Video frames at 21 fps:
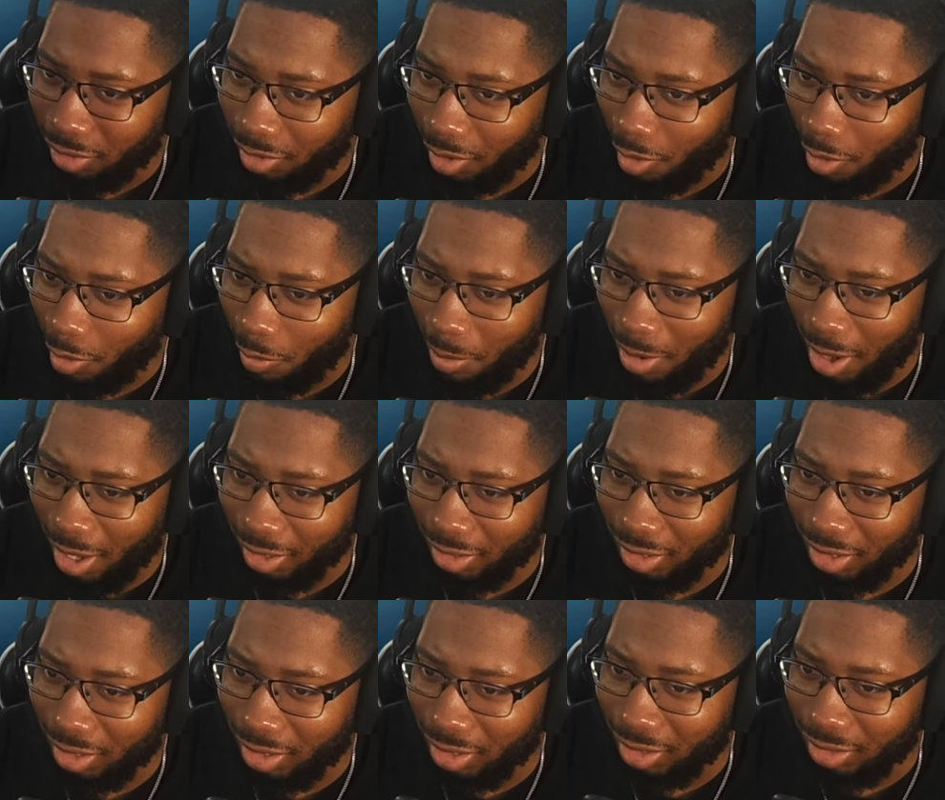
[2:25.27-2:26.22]
Oh my
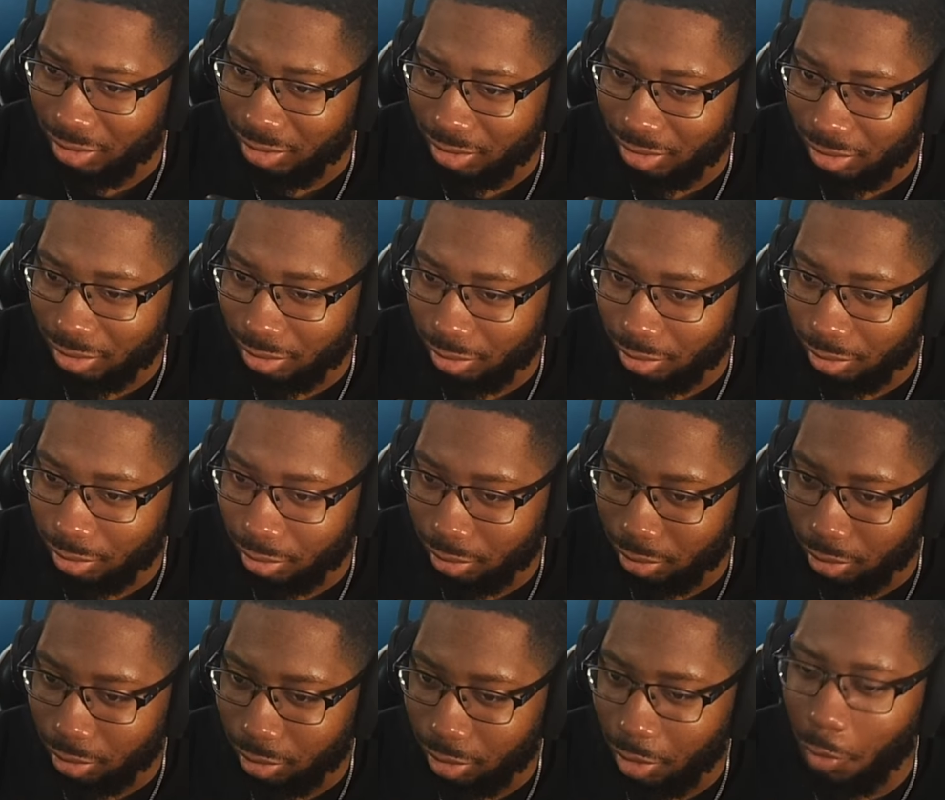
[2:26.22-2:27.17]
gosh.
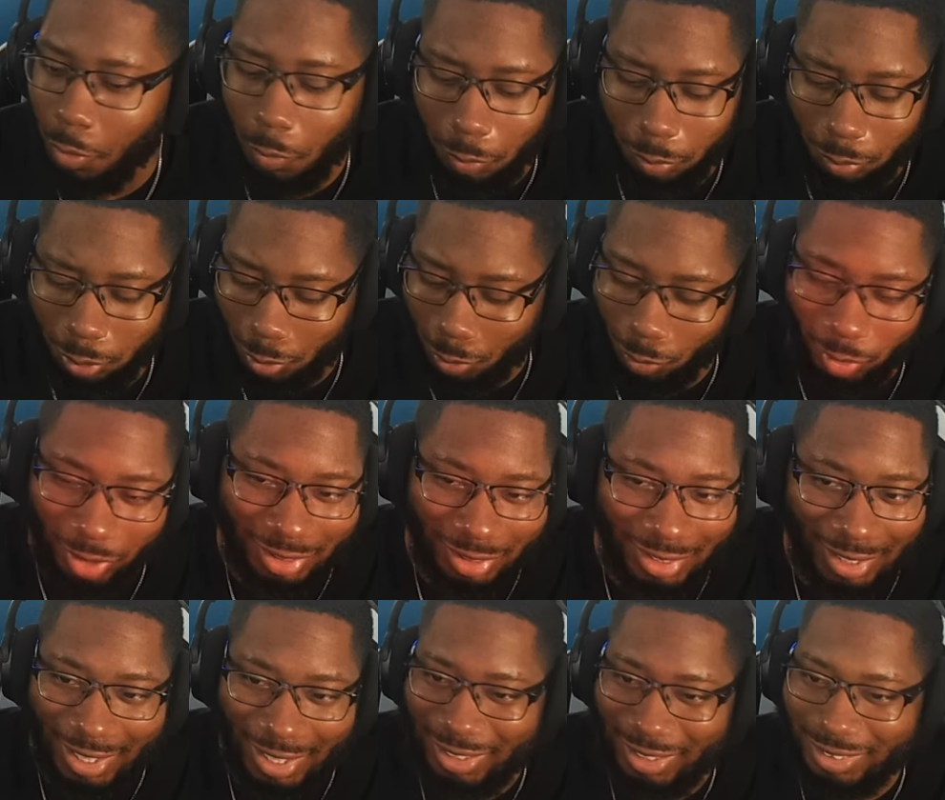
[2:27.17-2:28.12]
What
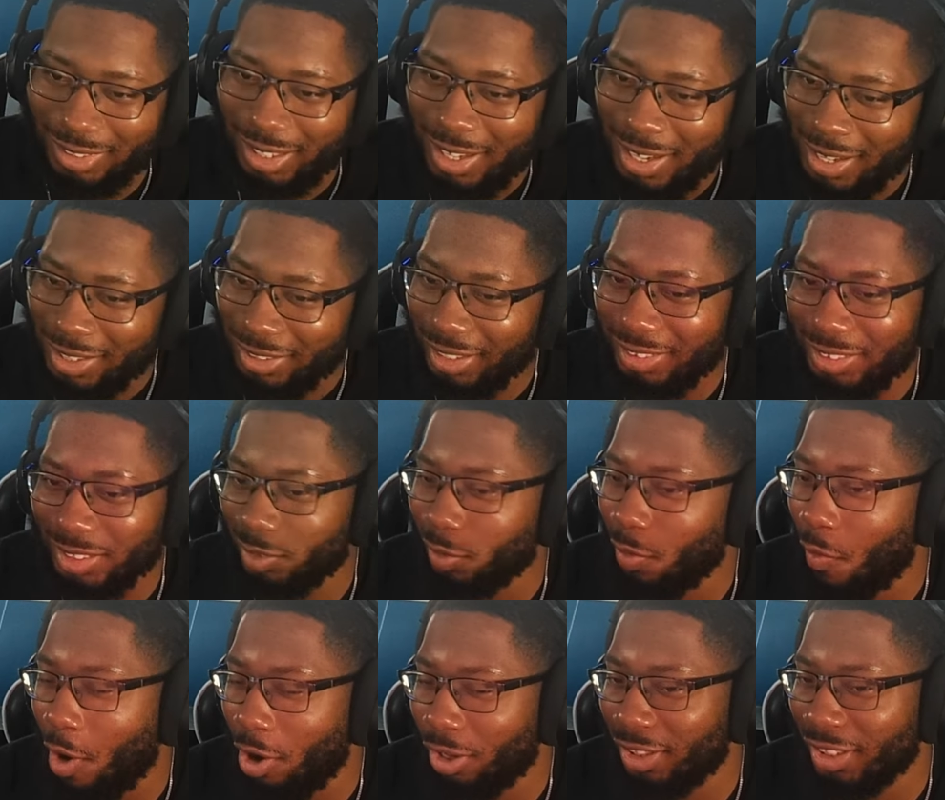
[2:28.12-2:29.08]
the heck? They just
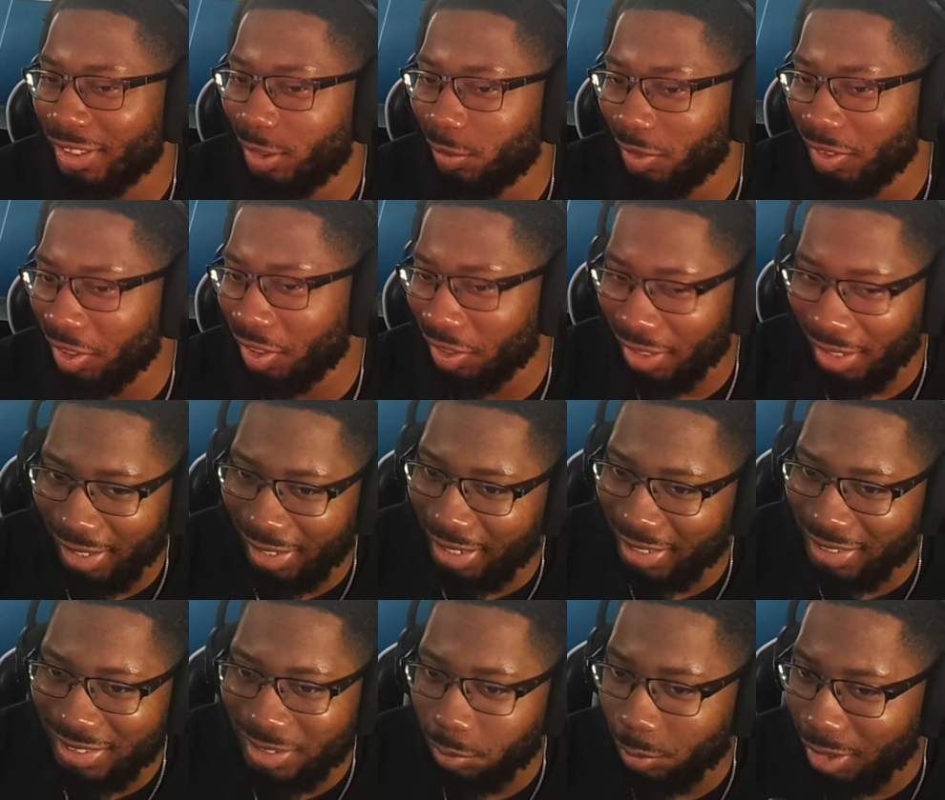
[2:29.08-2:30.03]
walked into each other and
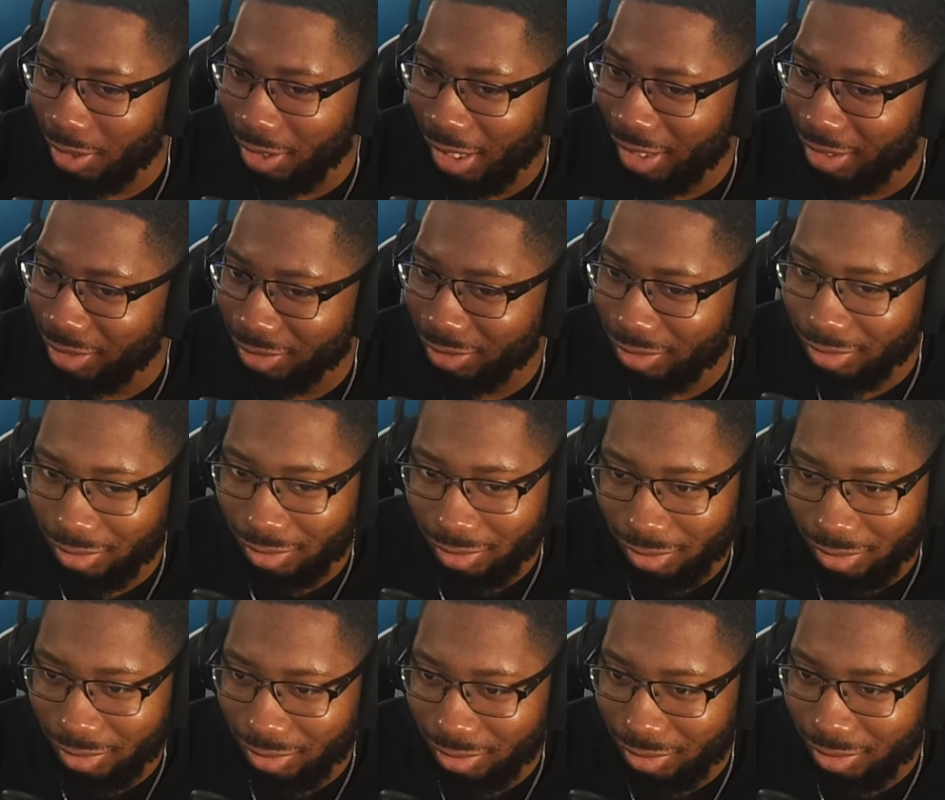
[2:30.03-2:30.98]
kissed? What the heck?
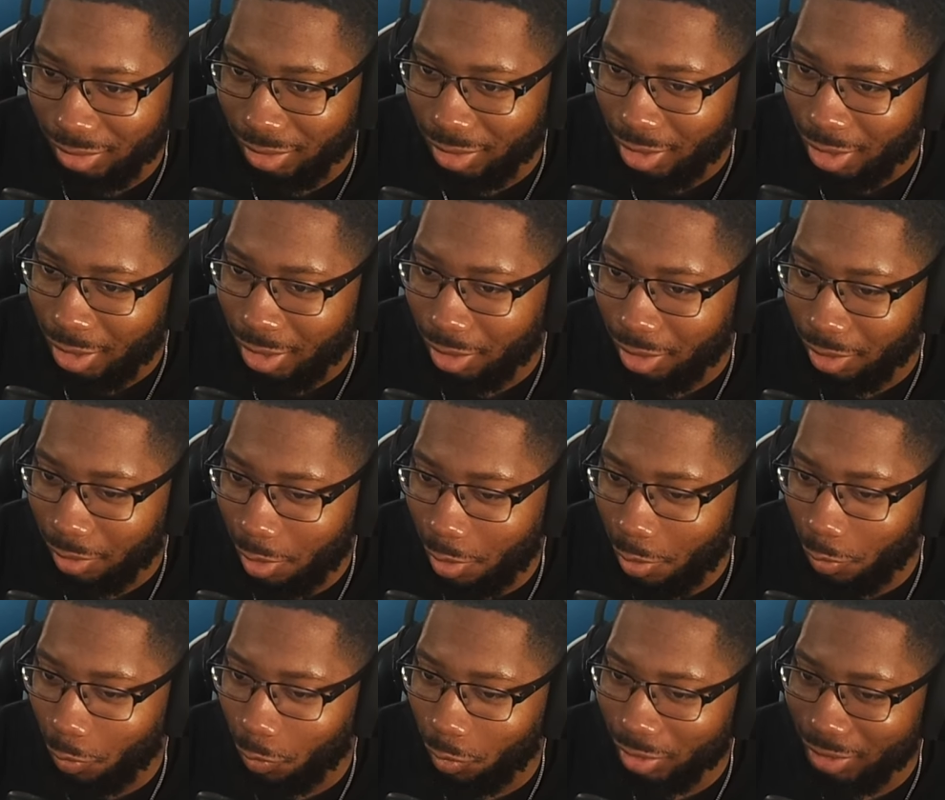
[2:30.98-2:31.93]

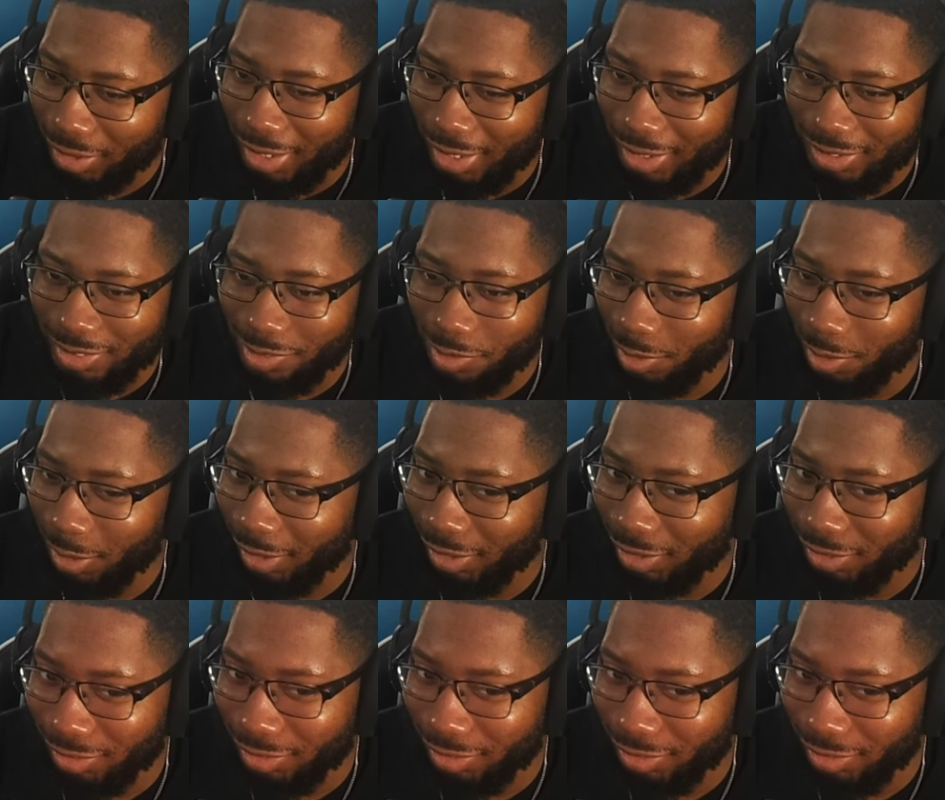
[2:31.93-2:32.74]
What the heck is going on?